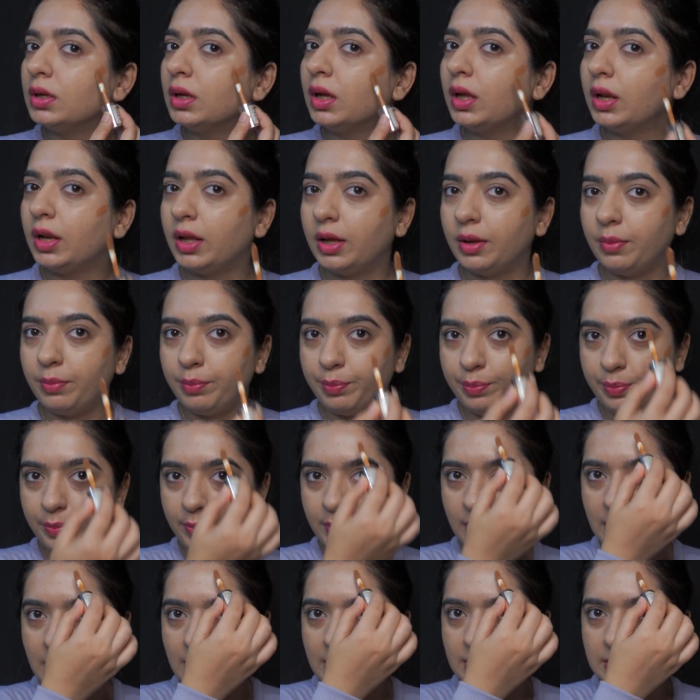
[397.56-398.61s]
And I'm
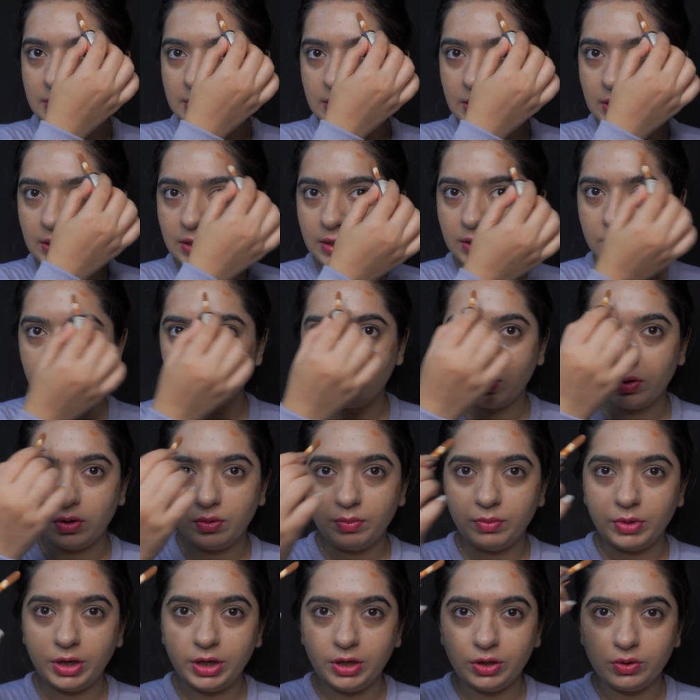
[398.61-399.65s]
placing it
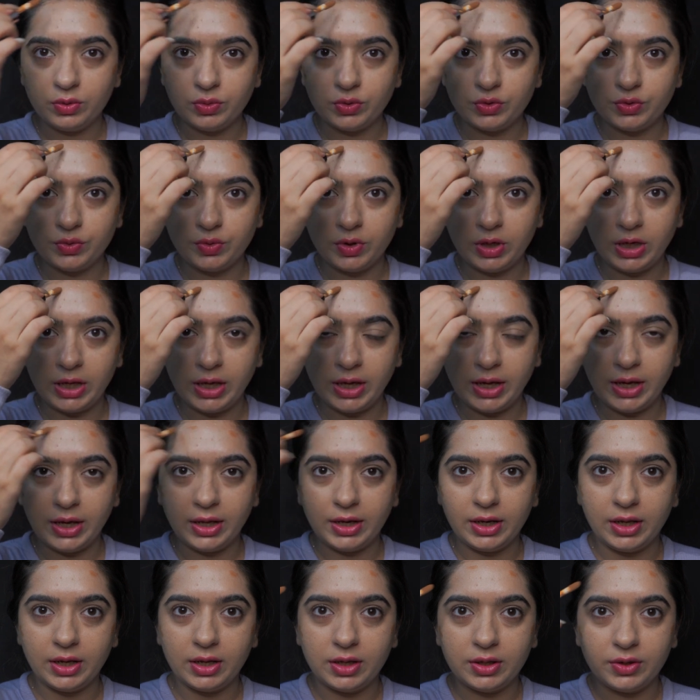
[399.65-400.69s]
on my usual
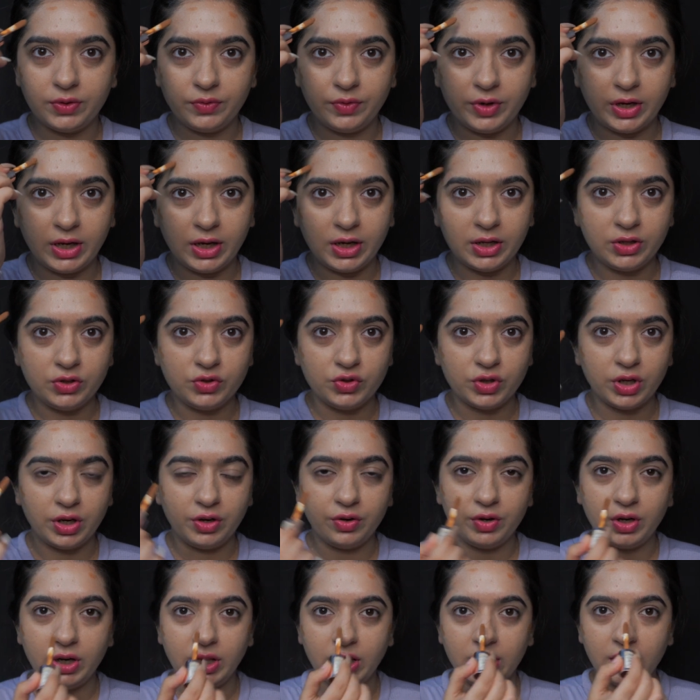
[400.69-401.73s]
areas where I
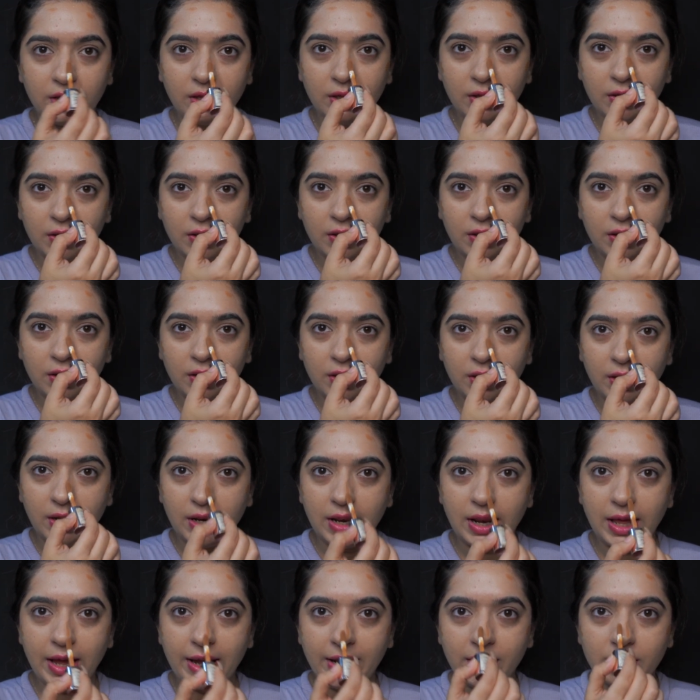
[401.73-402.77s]
generally
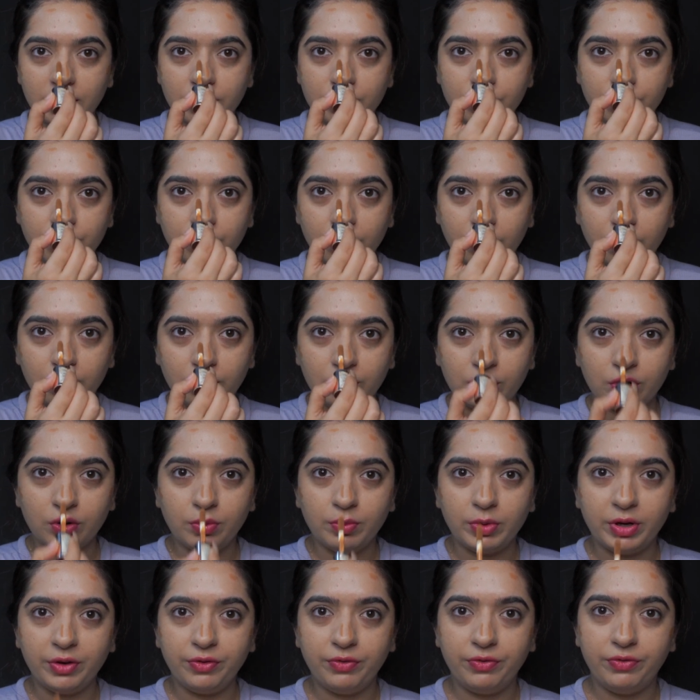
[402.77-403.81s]
like to contour
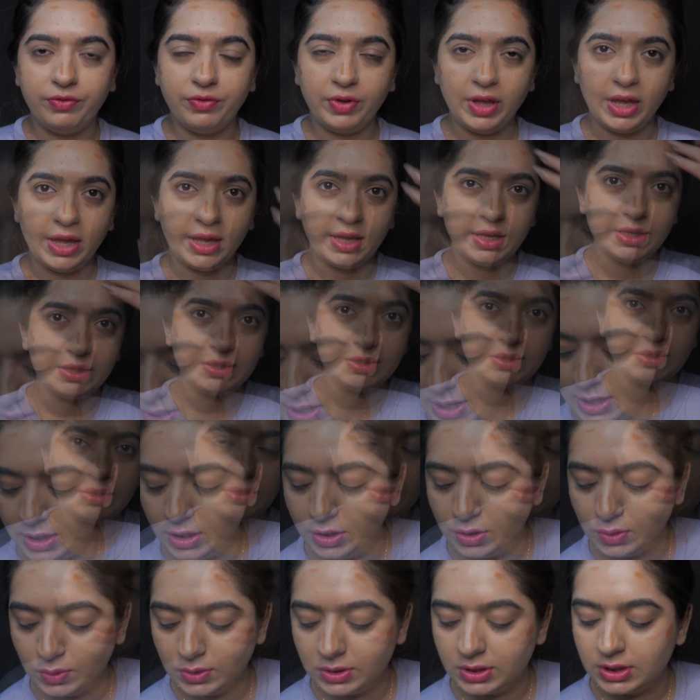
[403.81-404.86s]
my face. I
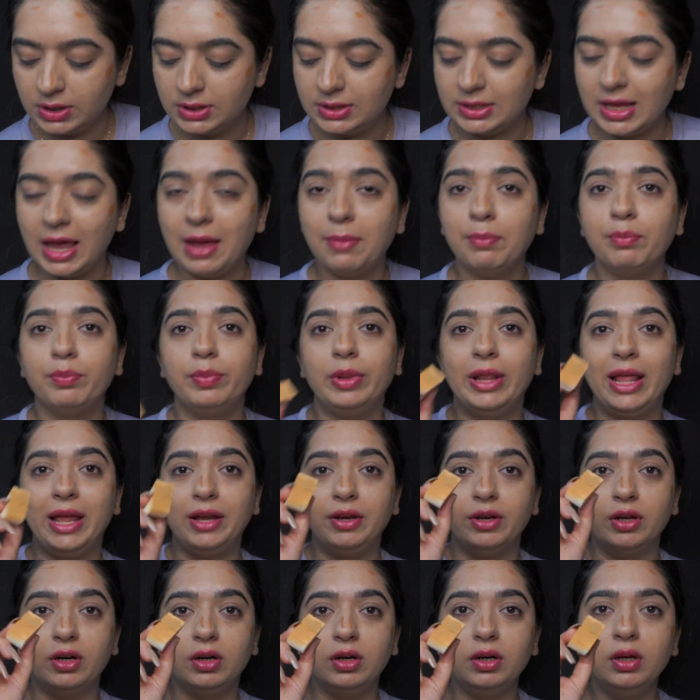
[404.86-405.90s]
use the same
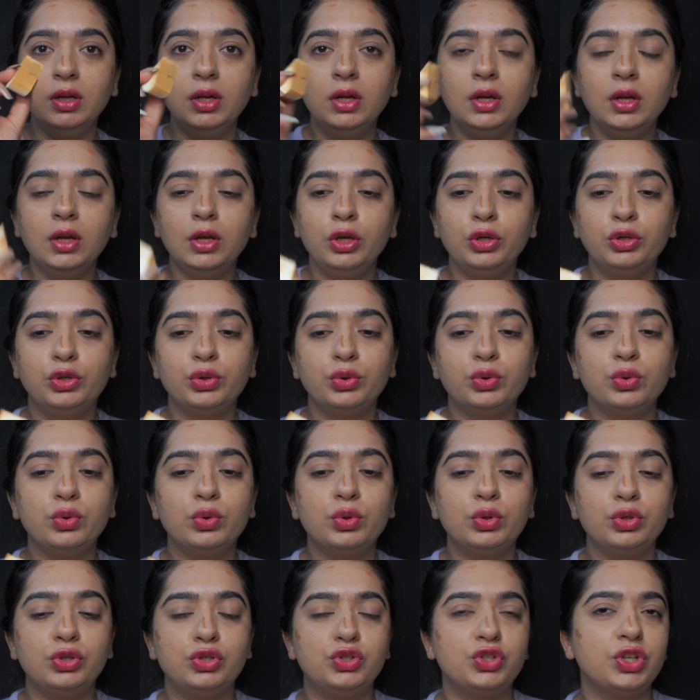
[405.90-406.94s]
blender
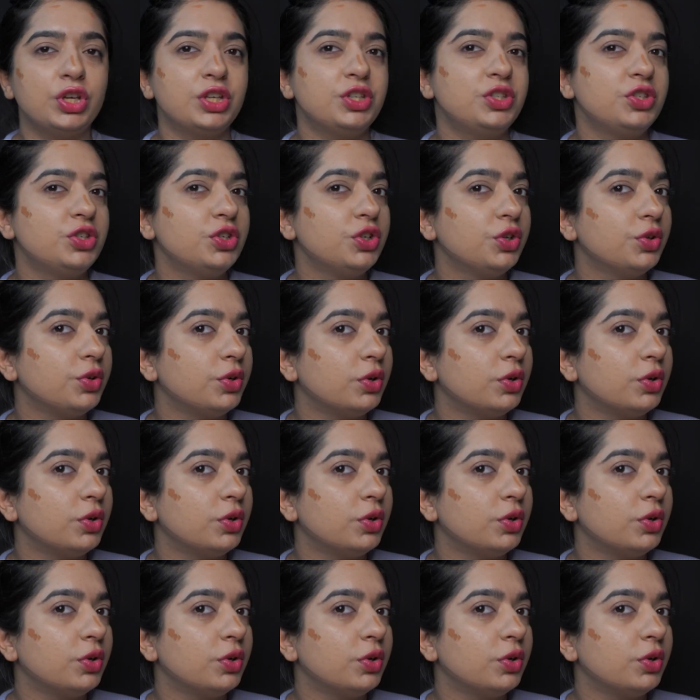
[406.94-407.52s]
to just,